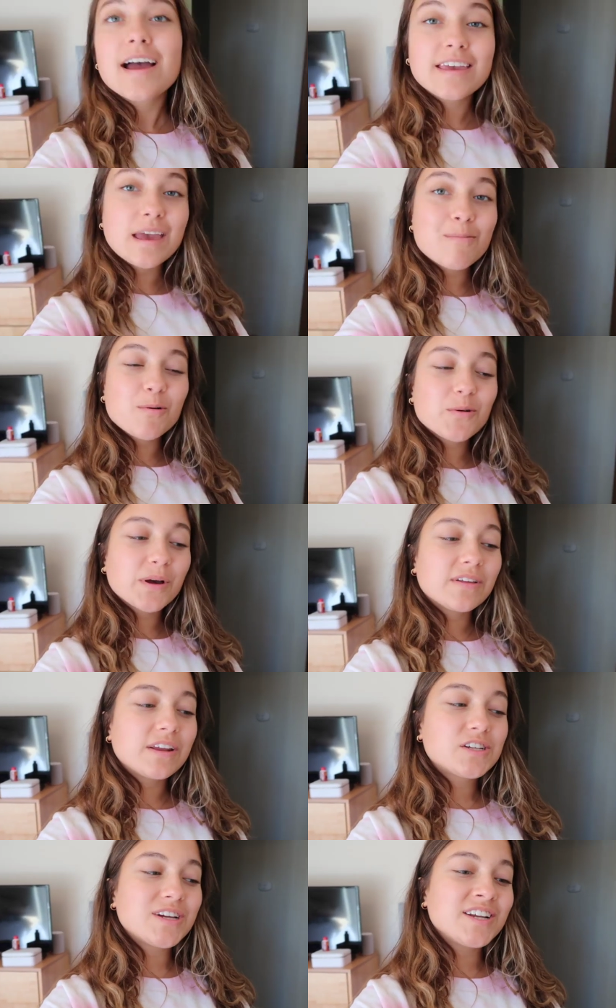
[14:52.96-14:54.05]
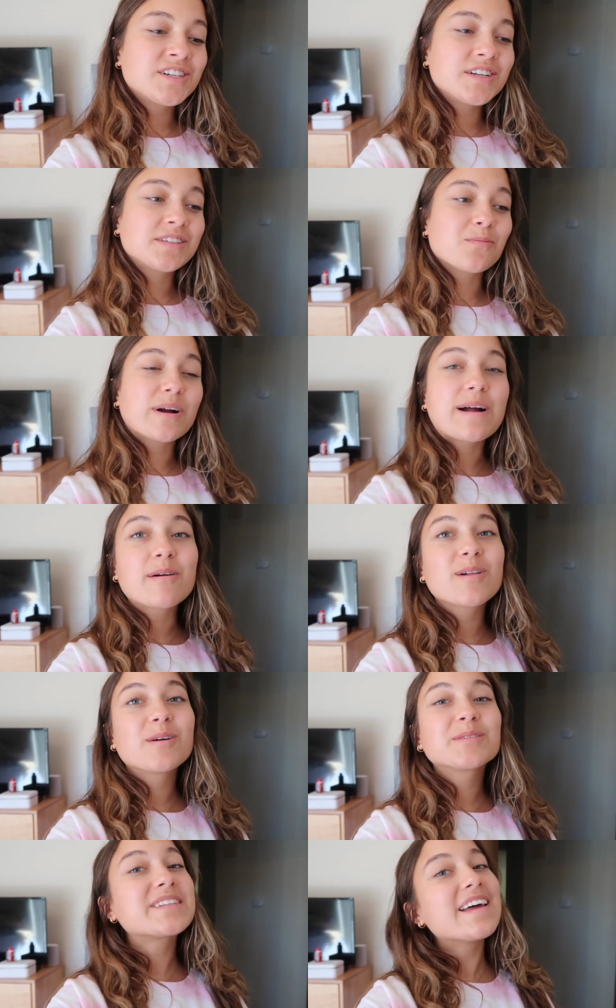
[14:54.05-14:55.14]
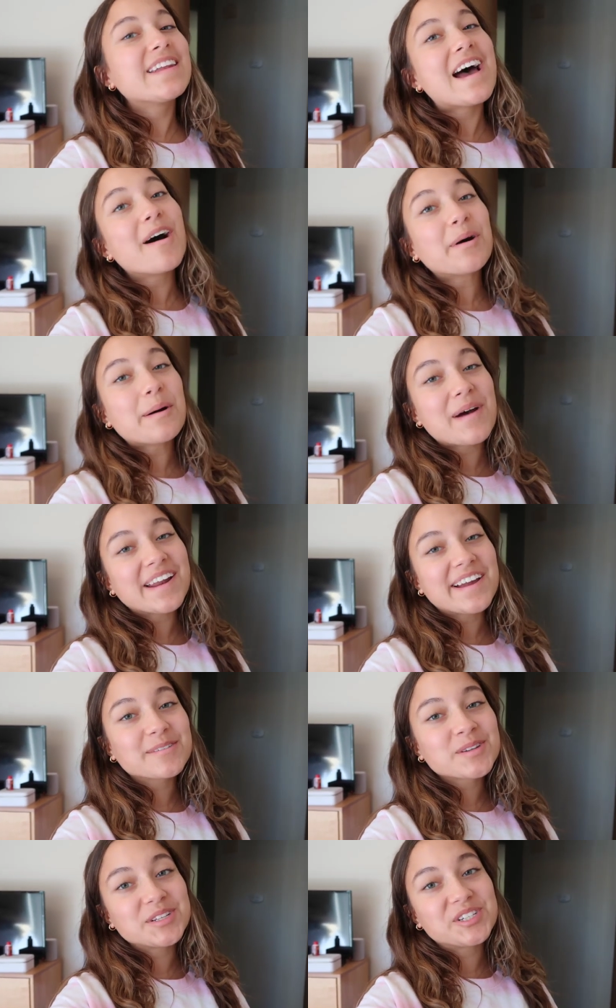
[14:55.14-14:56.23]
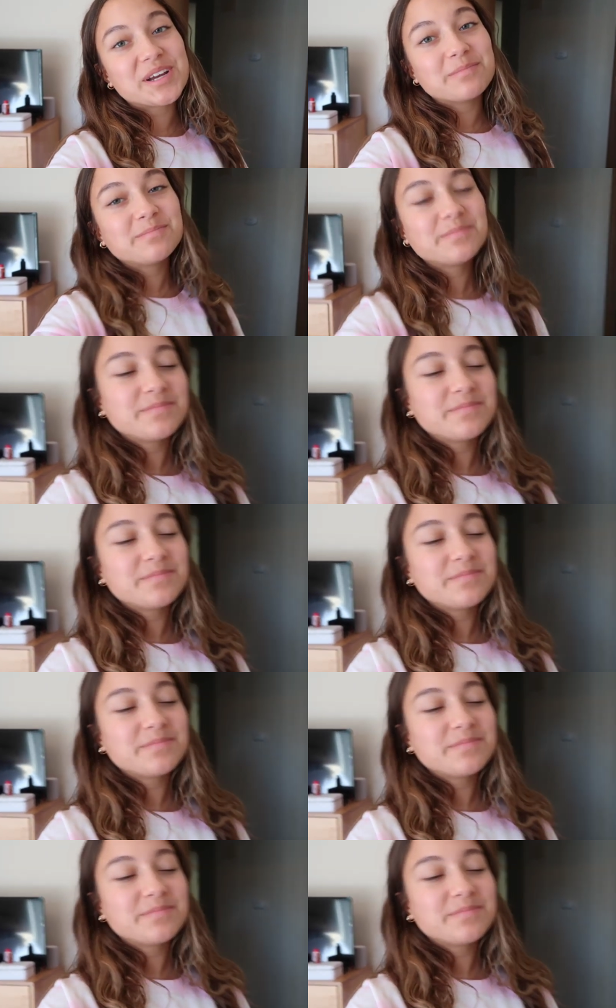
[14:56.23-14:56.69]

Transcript: I came home quickly to change into some workout clothes and now I'm heading out to the gym.